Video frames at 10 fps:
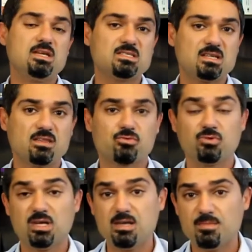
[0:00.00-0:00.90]
the internet,
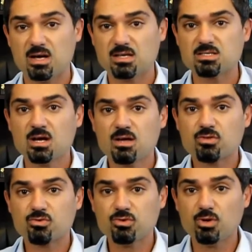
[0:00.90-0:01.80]
through emails,
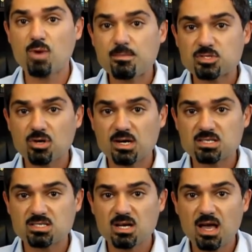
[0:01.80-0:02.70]
through your
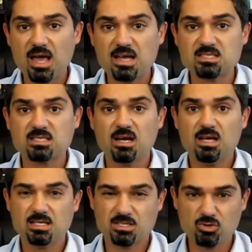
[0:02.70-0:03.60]
websites, and
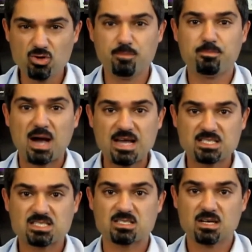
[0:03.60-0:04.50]
it's a good
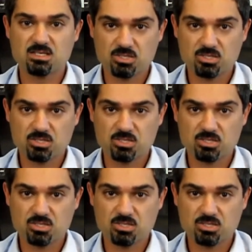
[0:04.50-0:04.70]
base